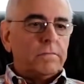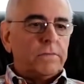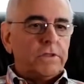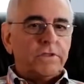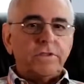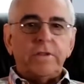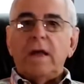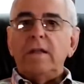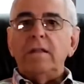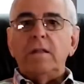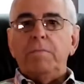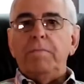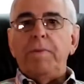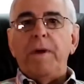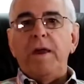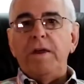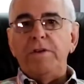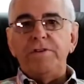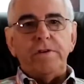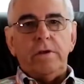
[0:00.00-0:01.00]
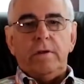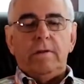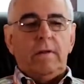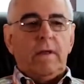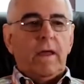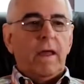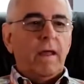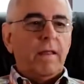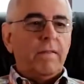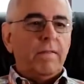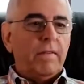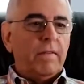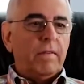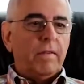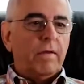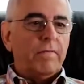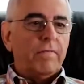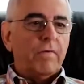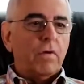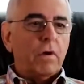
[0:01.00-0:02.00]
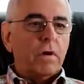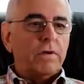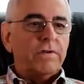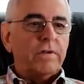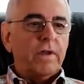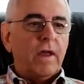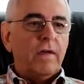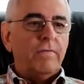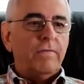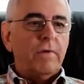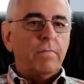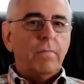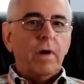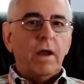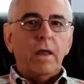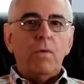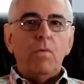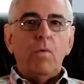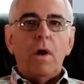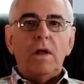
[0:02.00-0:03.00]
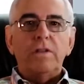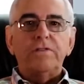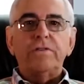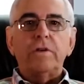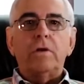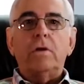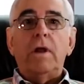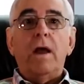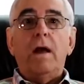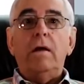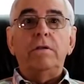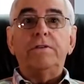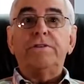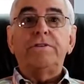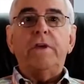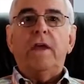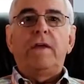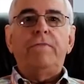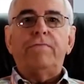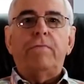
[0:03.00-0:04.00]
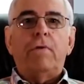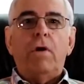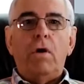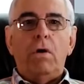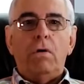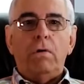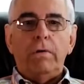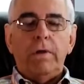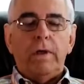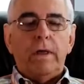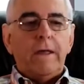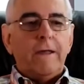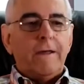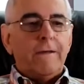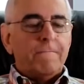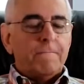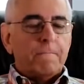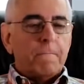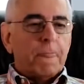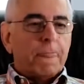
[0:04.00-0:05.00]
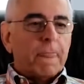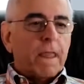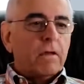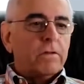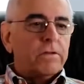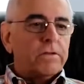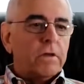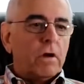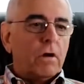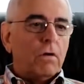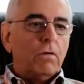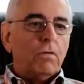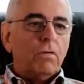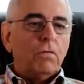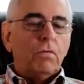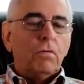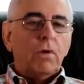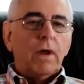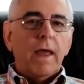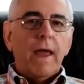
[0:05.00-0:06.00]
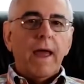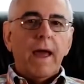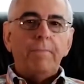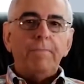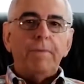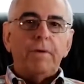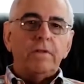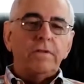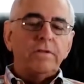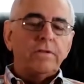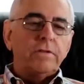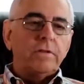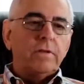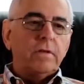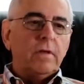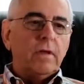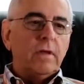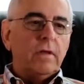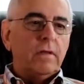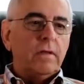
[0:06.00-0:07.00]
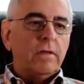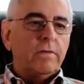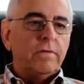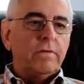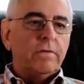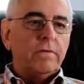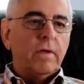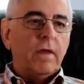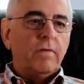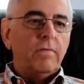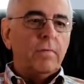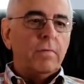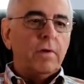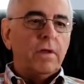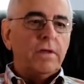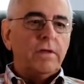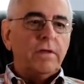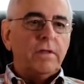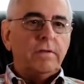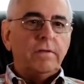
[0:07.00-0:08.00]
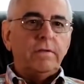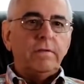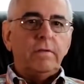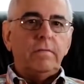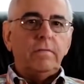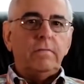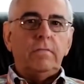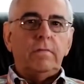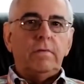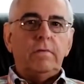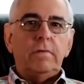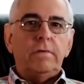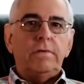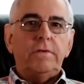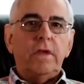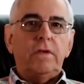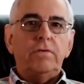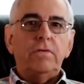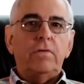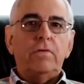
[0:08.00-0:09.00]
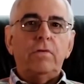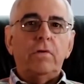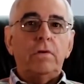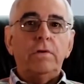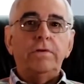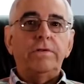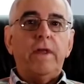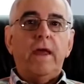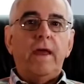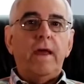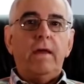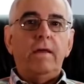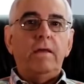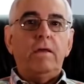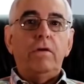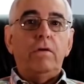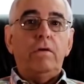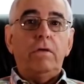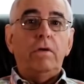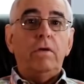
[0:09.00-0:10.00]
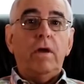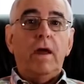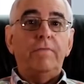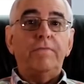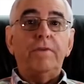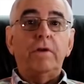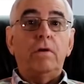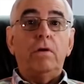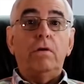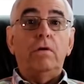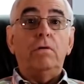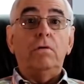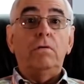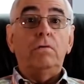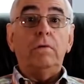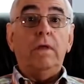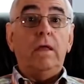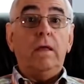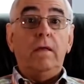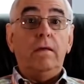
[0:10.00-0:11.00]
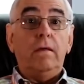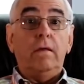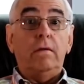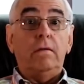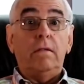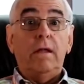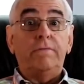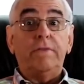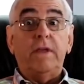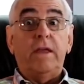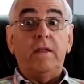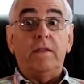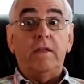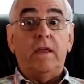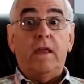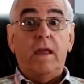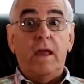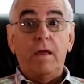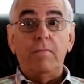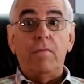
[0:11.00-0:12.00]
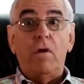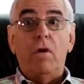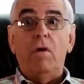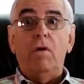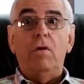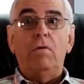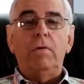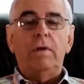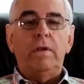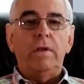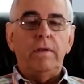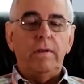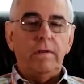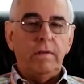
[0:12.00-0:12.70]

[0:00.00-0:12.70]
just like the patient. And of course, everybody wants to go down a safe road. So what happens is everybody says, of course, you have to go, you'll have to get chemo,